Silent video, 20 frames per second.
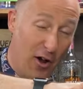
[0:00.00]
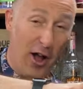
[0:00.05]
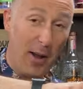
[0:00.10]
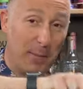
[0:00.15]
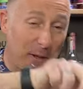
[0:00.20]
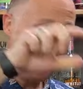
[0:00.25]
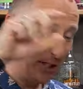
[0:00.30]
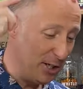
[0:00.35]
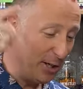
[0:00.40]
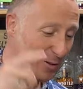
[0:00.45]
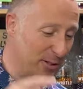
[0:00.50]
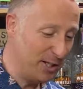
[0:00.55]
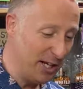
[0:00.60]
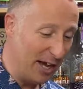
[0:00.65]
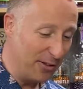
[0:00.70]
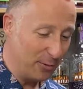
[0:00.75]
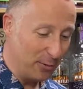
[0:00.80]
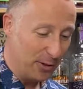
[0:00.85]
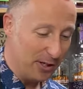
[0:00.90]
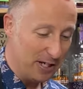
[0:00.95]
I'm going to use the
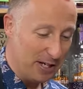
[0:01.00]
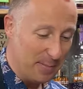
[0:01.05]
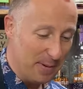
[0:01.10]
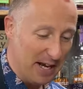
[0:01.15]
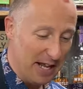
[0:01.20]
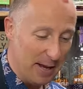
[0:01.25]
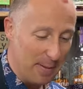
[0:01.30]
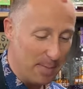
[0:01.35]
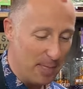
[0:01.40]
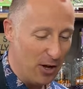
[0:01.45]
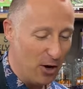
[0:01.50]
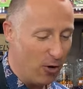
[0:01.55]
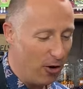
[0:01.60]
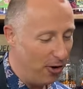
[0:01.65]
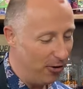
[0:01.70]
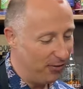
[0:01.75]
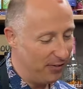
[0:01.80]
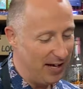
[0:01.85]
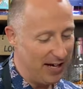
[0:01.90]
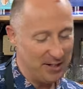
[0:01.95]
other one in a minute, but
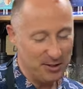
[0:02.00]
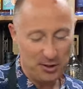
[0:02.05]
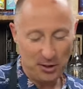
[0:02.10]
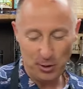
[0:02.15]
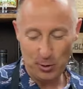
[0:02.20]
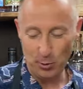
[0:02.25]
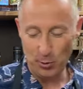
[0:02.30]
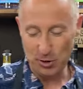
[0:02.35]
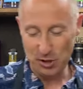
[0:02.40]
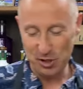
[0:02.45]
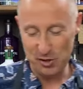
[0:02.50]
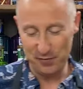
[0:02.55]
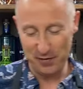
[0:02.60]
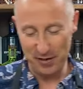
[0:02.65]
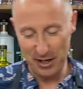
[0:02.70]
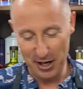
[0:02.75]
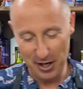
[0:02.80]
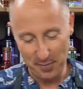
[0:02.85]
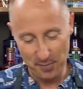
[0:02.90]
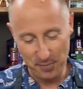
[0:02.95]
oh, that is a gorgeous
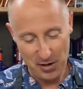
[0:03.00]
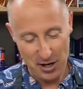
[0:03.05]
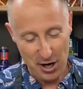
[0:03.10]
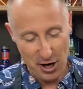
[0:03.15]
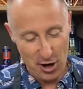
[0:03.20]
falernum.